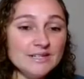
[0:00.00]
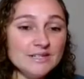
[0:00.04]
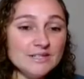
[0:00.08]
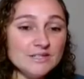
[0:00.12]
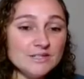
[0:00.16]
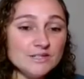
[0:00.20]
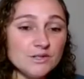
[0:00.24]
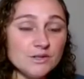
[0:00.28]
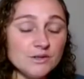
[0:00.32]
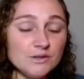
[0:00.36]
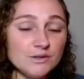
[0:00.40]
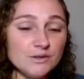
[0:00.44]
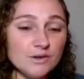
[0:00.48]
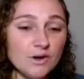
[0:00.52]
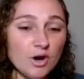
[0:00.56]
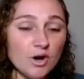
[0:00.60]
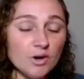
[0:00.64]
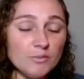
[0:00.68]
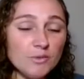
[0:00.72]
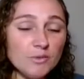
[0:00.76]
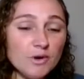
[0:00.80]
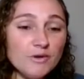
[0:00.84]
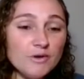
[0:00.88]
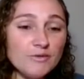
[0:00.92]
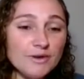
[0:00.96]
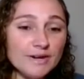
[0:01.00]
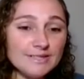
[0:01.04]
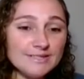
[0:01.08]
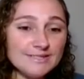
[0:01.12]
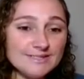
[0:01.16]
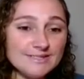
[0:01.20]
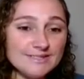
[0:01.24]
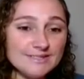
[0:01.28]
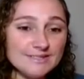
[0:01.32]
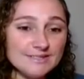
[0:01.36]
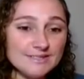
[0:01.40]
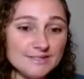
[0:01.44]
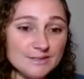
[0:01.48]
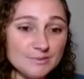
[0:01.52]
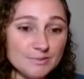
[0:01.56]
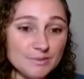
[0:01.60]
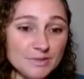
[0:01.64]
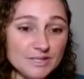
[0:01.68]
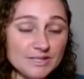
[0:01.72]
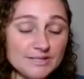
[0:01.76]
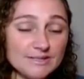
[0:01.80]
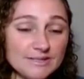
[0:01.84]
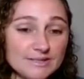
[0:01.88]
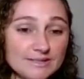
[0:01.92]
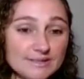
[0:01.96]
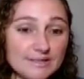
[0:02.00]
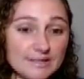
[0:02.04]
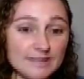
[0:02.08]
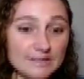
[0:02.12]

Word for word: So, Homo erectus is the species that